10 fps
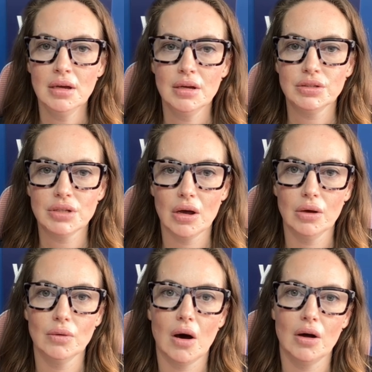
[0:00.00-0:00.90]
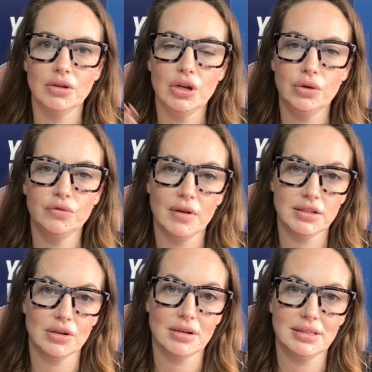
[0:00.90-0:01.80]
So our new
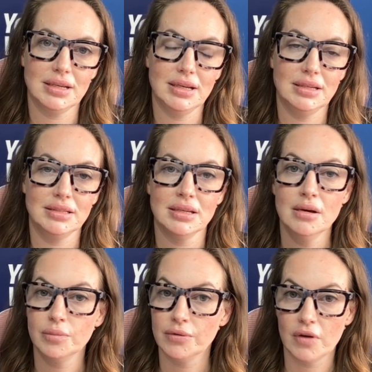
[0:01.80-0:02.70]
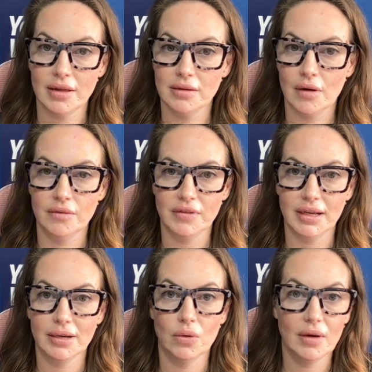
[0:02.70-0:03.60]
franchisees provide their own
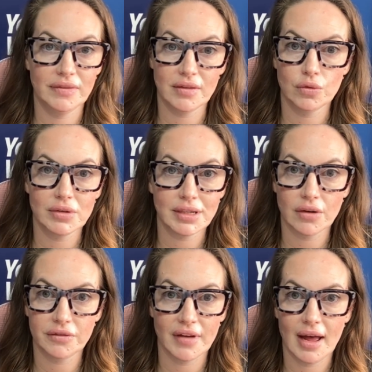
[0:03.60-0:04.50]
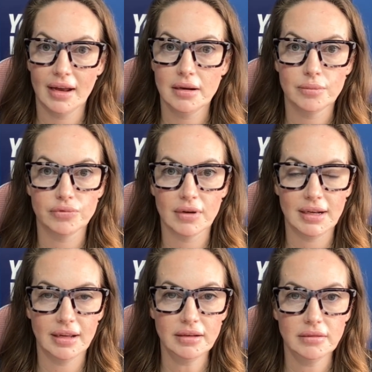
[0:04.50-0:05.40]
vehicle. If they've already got a van,
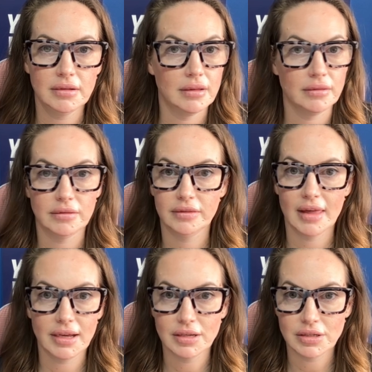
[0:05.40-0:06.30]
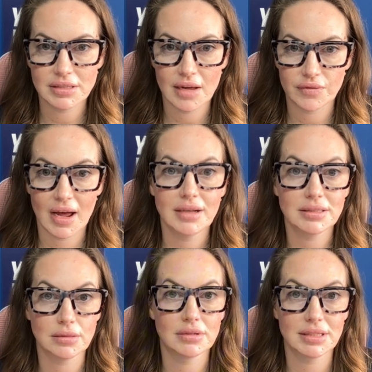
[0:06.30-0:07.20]
brilliant. They can use that van as
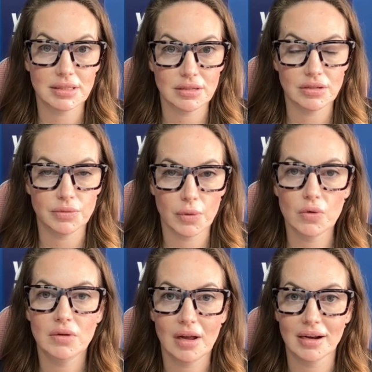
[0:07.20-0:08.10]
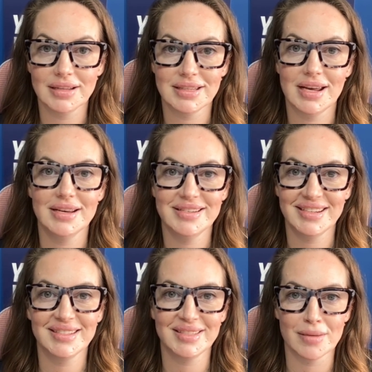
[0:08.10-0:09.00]
long as it's suitable. And like I say, it
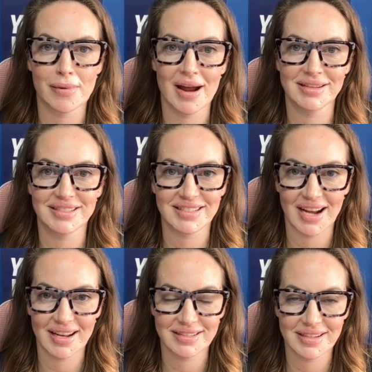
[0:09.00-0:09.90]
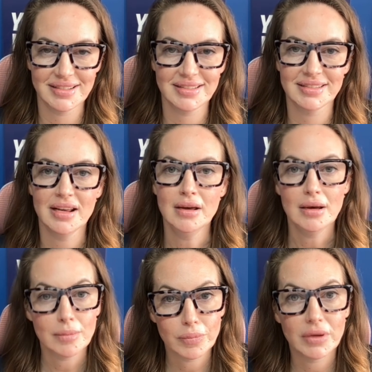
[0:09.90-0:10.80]
adheres to the brand standards,
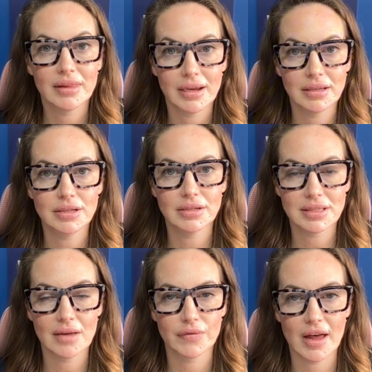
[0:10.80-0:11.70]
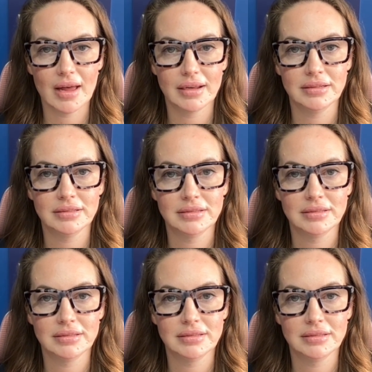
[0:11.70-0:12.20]
but they can use that van.